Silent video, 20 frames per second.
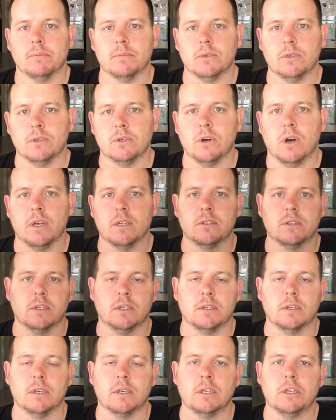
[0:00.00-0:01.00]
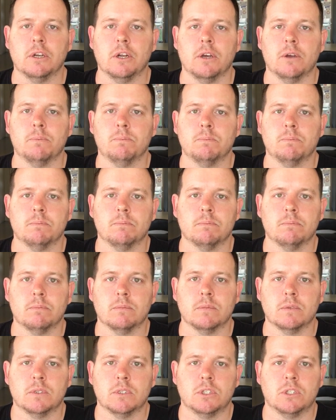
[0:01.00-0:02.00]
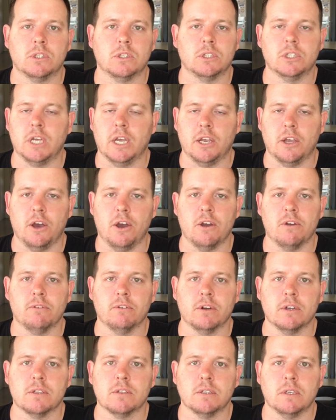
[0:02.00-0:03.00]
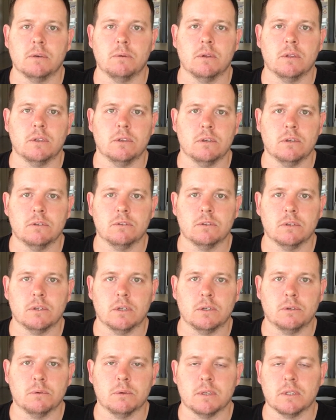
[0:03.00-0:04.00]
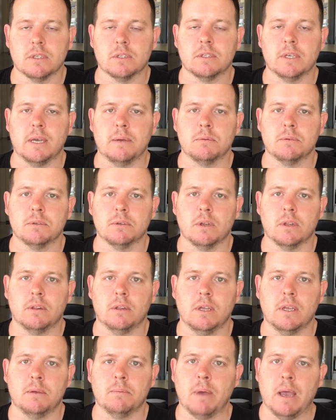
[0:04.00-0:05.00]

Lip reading: you guys can check over it and see whether you are doing the same sort of thing.